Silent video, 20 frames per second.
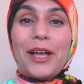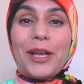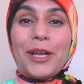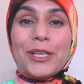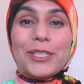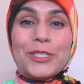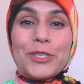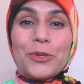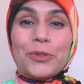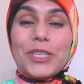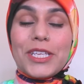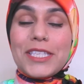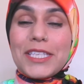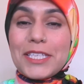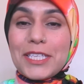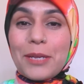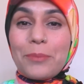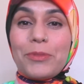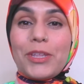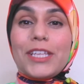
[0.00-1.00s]
So this
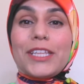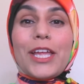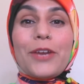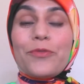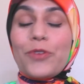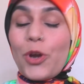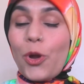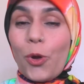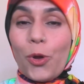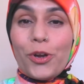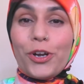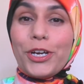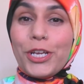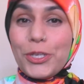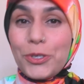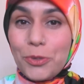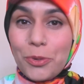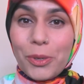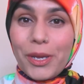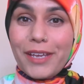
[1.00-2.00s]
is something that we're
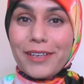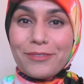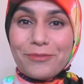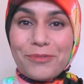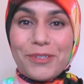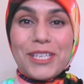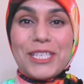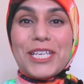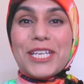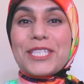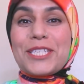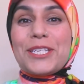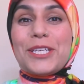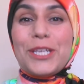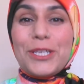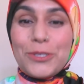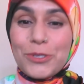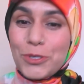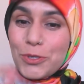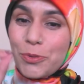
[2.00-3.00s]
already doing. We just
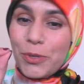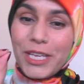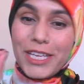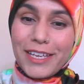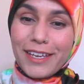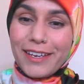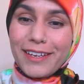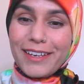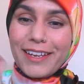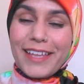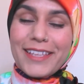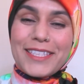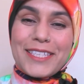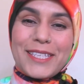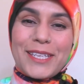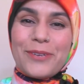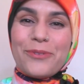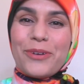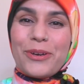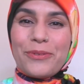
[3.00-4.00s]
need to tweak it and
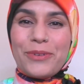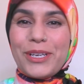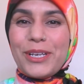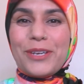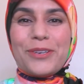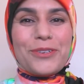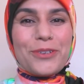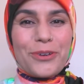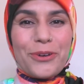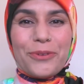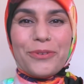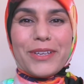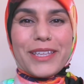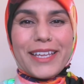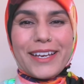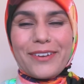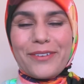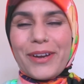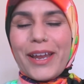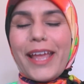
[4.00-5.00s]
see where we need to go with
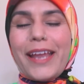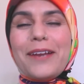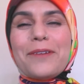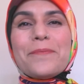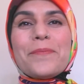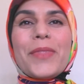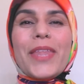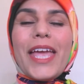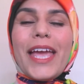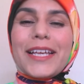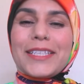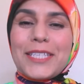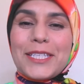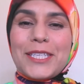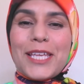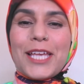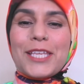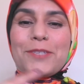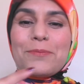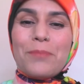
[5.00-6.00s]
it, right?
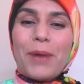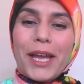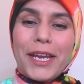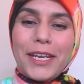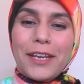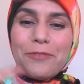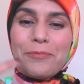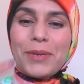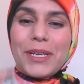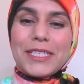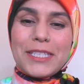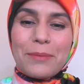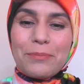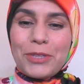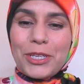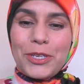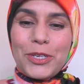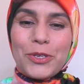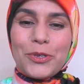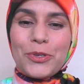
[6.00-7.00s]
Exercise might have been
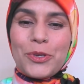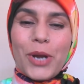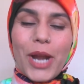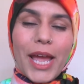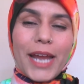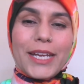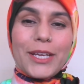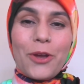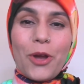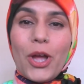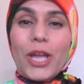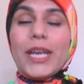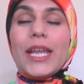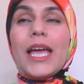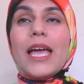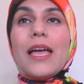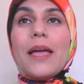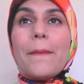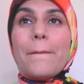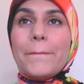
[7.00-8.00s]
something new you're adding on,
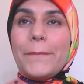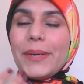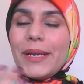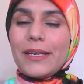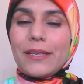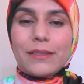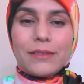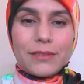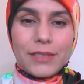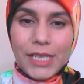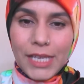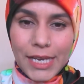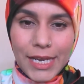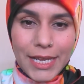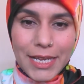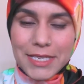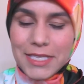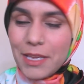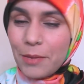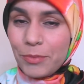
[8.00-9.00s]
but
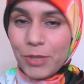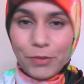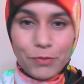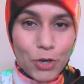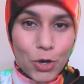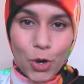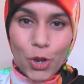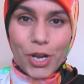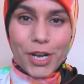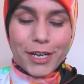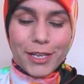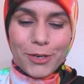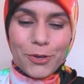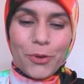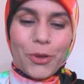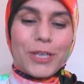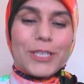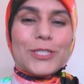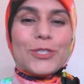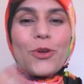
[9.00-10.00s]
eating is something we're already
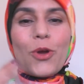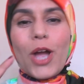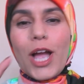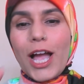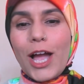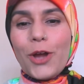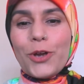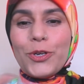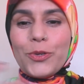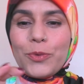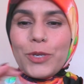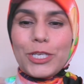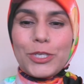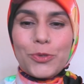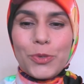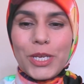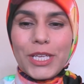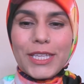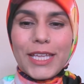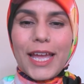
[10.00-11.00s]
doing. So how do we
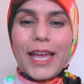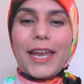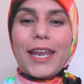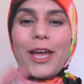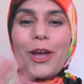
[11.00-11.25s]
tweak that?